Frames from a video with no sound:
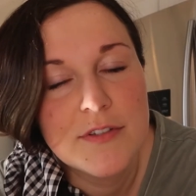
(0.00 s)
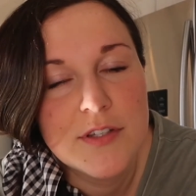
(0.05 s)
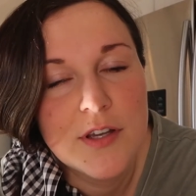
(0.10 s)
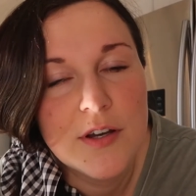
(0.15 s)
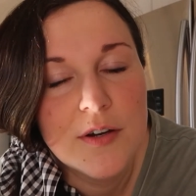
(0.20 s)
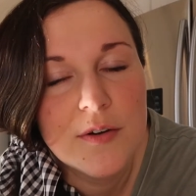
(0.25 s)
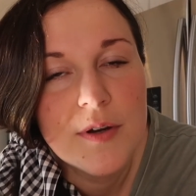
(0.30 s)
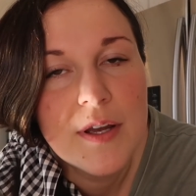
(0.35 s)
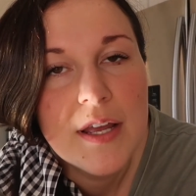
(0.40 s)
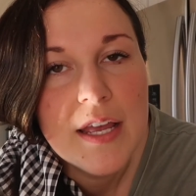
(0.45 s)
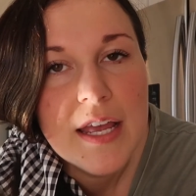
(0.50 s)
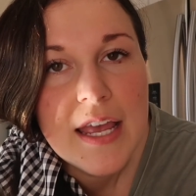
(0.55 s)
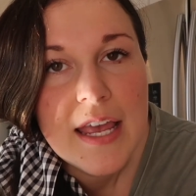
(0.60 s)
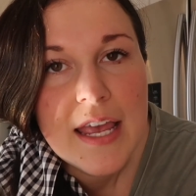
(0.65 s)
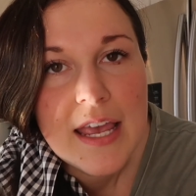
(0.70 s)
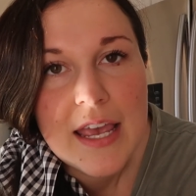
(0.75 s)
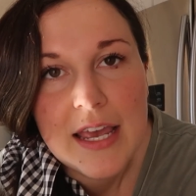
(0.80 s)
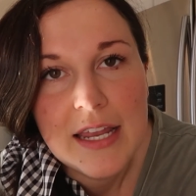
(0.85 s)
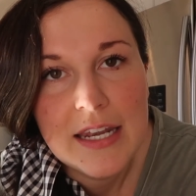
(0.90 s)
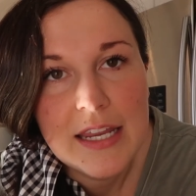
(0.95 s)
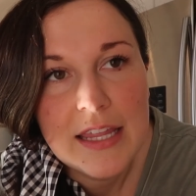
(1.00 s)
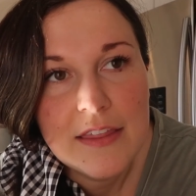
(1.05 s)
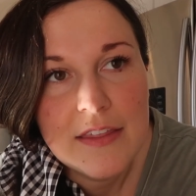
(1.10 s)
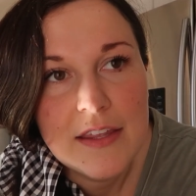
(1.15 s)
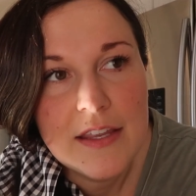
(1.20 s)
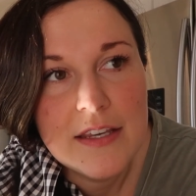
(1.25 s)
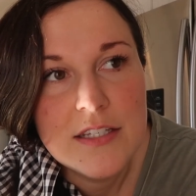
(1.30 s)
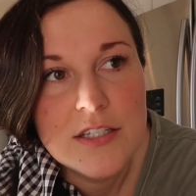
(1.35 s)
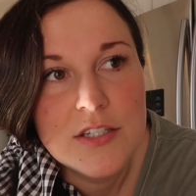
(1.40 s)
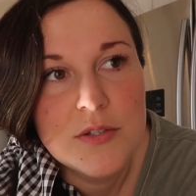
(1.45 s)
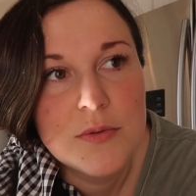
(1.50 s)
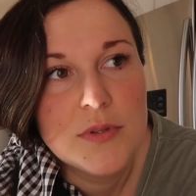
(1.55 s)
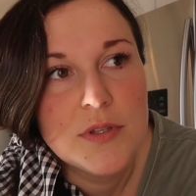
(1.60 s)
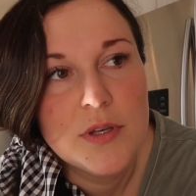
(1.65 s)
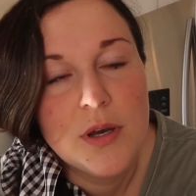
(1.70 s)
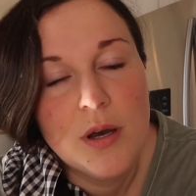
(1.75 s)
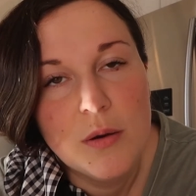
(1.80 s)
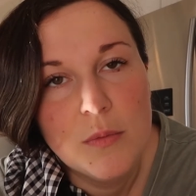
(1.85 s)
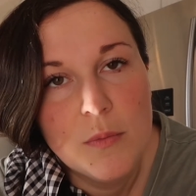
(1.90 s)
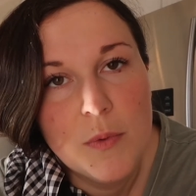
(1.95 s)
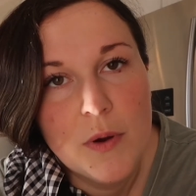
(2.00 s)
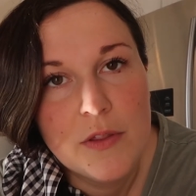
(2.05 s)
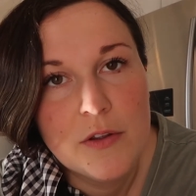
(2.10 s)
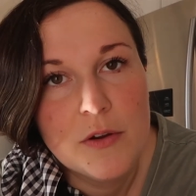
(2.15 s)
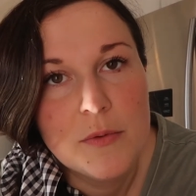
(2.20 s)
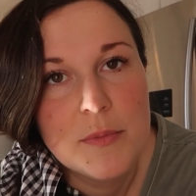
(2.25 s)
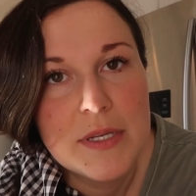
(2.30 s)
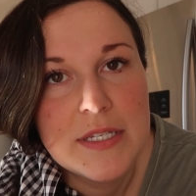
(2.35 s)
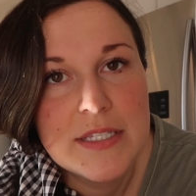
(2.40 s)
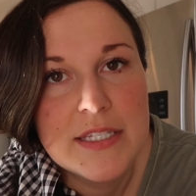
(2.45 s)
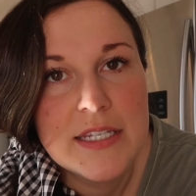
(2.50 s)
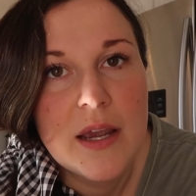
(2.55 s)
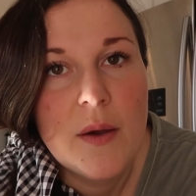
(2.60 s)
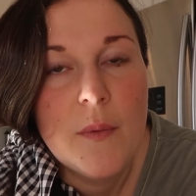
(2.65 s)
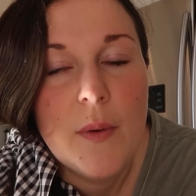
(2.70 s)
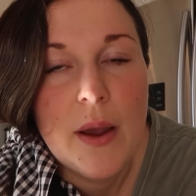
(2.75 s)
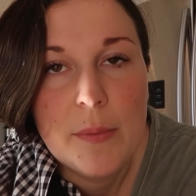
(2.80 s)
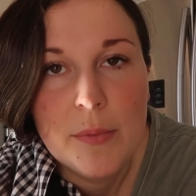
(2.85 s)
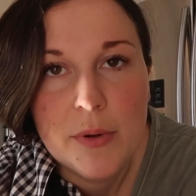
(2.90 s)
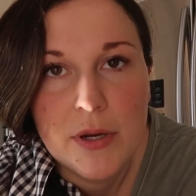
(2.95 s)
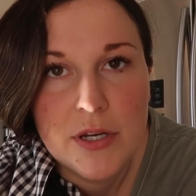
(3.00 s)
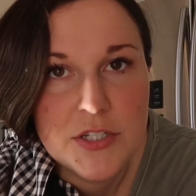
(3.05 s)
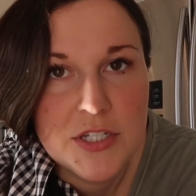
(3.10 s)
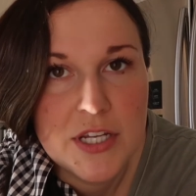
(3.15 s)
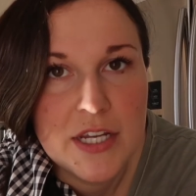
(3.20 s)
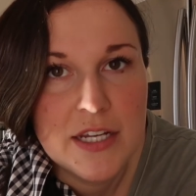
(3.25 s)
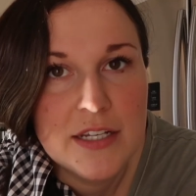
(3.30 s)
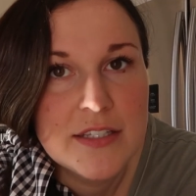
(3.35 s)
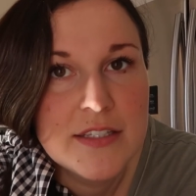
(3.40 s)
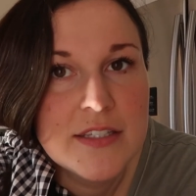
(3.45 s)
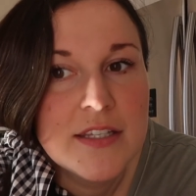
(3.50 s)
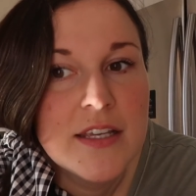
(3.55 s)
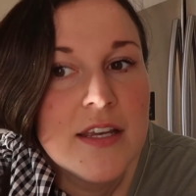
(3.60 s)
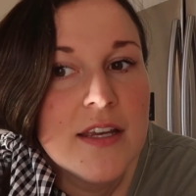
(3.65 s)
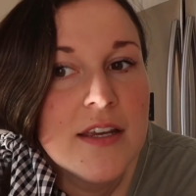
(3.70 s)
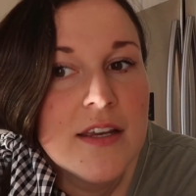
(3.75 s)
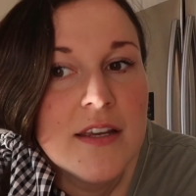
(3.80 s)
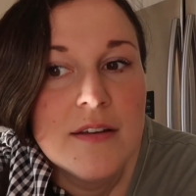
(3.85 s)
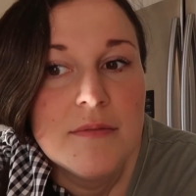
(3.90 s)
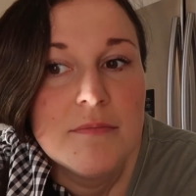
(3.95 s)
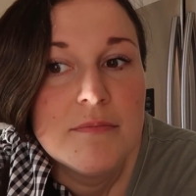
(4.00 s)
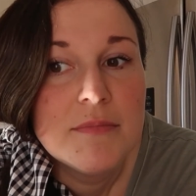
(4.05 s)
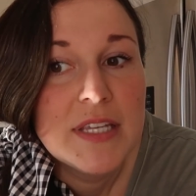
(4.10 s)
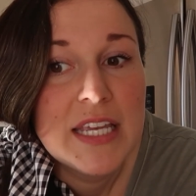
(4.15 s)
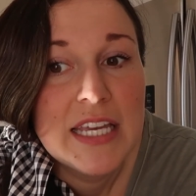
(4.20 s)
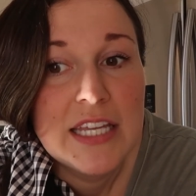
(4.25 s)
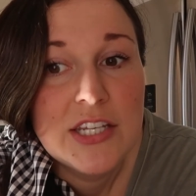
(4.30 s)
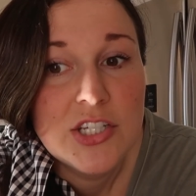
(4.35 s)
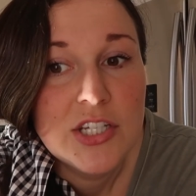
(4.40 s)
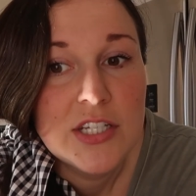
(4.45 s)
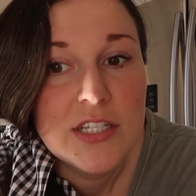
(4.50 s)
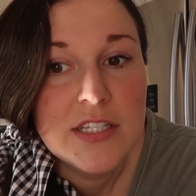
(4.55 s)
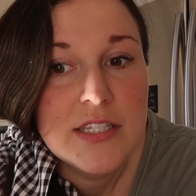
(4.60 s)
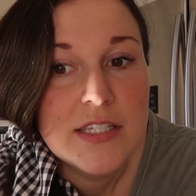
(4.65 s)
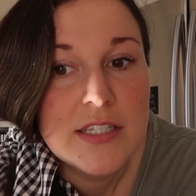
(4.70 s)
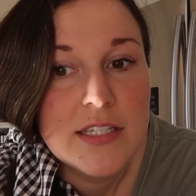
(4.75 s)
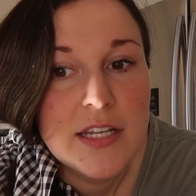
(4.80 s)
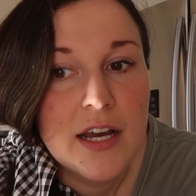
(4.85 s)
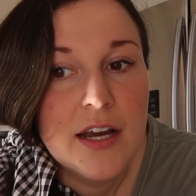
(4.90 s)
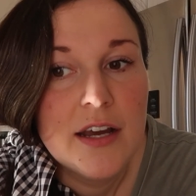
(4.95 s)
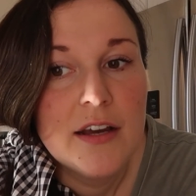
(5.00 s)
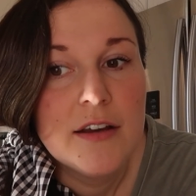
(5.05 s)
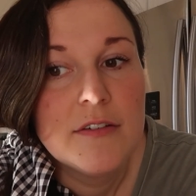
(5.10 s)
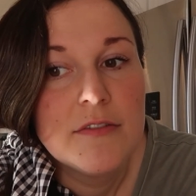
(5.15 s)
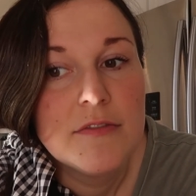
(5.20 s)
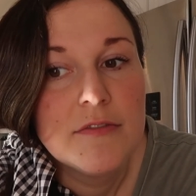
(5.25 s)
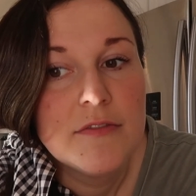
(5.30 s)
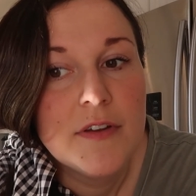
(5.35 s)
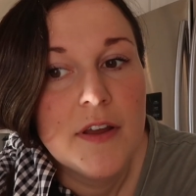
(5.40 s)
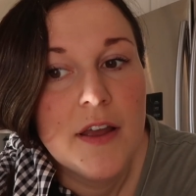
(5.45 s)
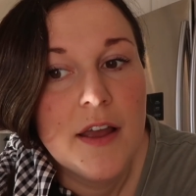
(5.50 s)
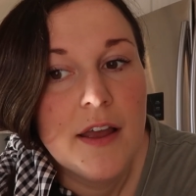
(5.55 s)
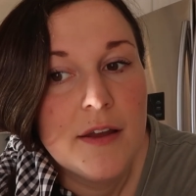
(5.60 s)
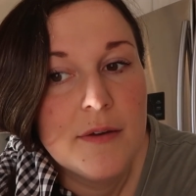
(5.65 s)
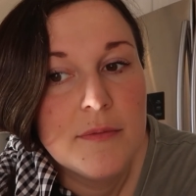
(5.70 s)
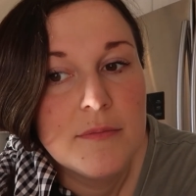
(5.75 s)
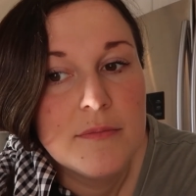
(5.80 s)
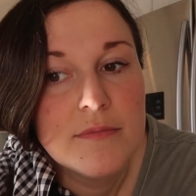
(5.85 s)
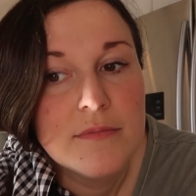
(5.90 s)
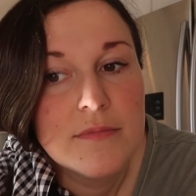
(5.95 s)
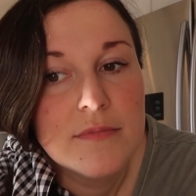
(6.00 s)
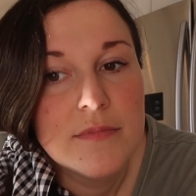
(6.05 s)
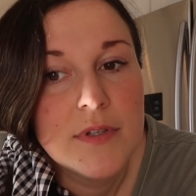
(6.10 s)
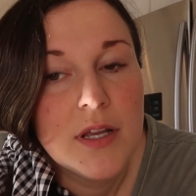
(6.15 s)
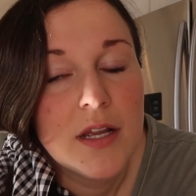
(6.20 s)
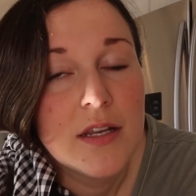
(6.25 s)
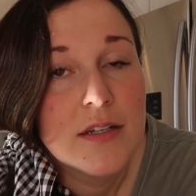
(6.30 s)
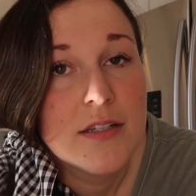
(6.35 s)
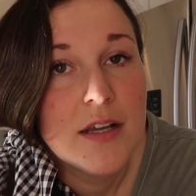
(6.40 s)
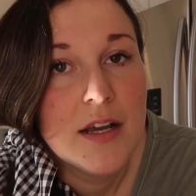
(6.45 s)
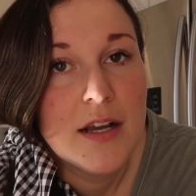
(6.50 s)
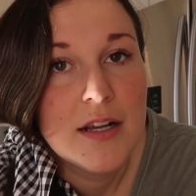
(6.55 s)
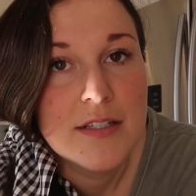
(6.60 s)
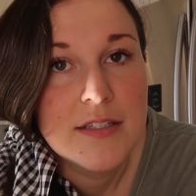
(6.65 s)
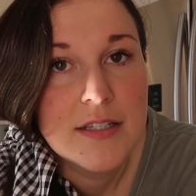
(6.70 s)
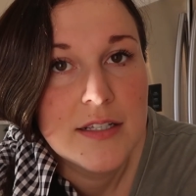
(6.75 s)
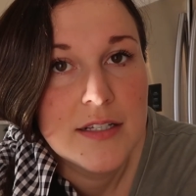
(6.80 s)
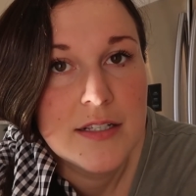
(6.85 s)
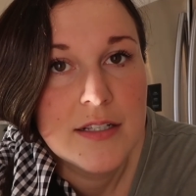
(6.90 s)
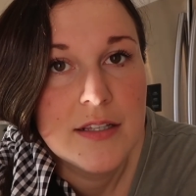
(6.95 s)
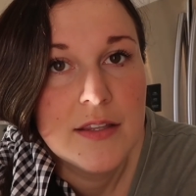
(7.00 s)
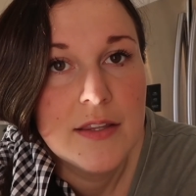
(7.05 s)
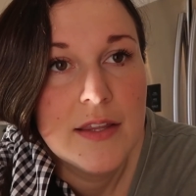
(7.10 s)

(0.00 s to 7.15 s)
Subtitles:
So anything to do with the home, whether it be DIY projects, kitchen stuff, non-toxic